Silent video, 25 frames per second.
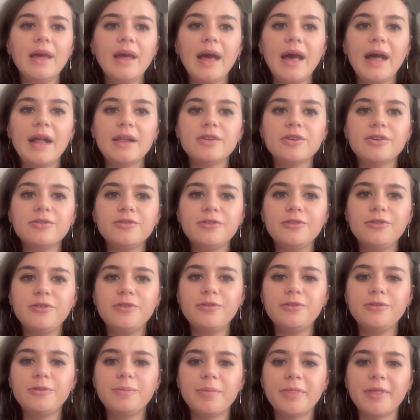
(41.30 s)
I'll go to
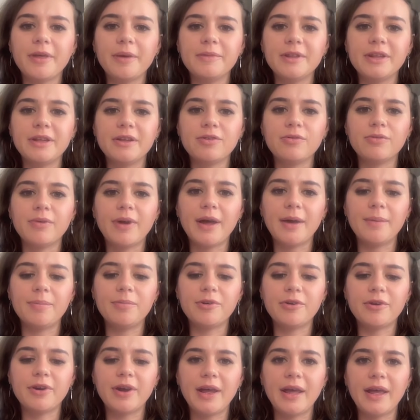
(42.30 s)
YouTube Thumbnail
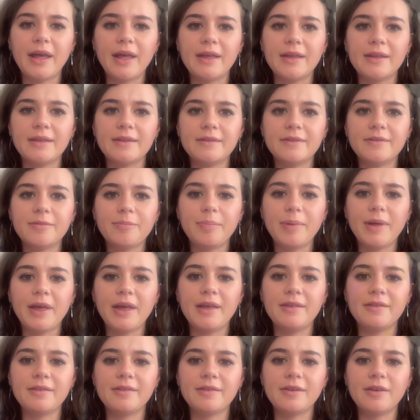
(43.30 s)
Grabber and
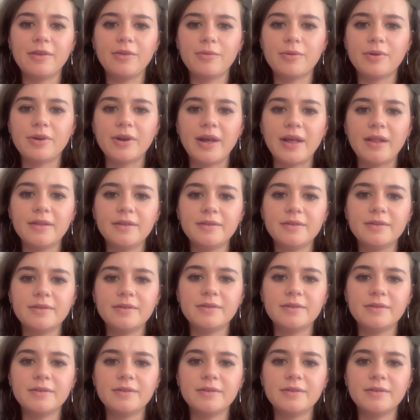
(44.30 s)
paste the URL.